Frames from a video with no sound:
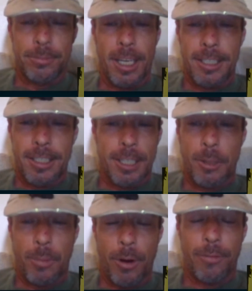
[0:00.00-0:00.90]

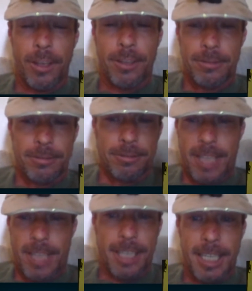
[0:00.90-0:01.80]
It's a perfect
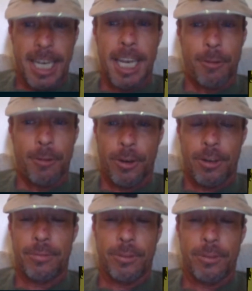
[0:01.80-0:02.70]
technique
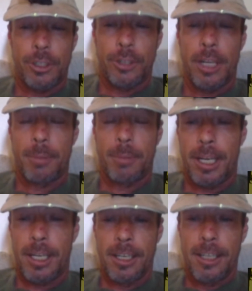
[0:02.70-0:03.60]
for shooting,
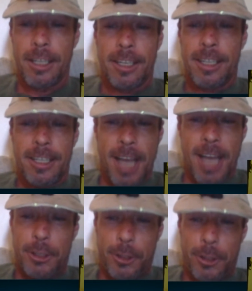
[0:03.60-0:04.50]
but
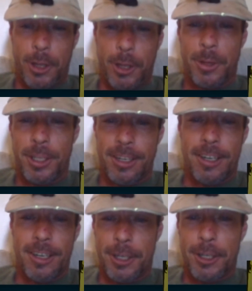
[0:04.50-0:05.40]
not so good when
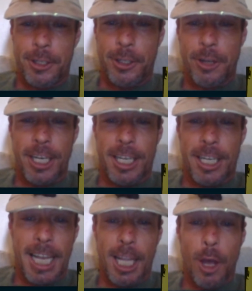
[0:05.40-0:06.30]
you're trying to
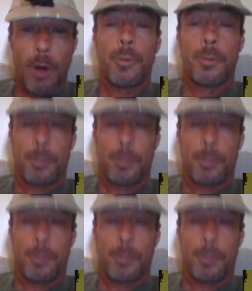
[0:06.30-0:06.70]
lay low.